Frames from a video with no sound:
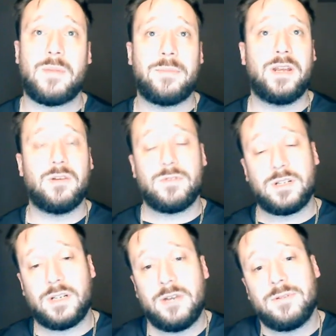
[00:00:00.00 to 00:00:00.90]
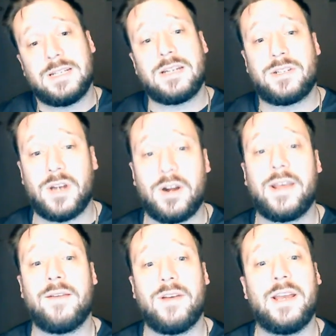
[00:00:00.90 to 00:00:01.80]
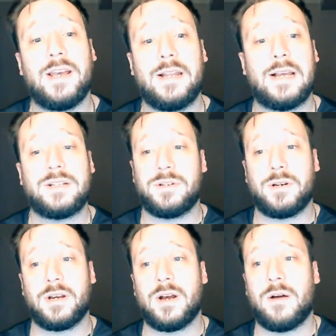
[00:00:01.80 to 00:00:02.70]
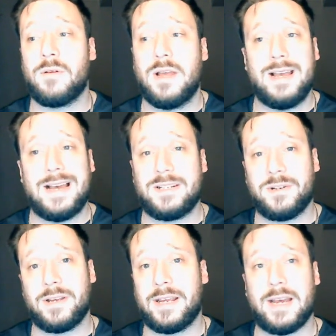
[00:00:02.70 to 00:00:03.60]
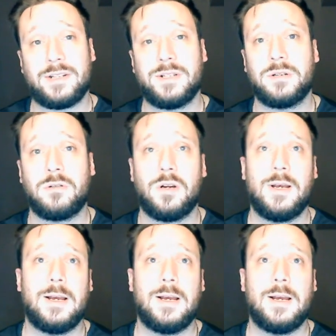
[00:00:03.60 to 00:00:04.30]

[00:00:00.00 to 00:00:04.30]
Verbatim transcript: I mean, it was it was as dirty of a hit as you could come as you could get to.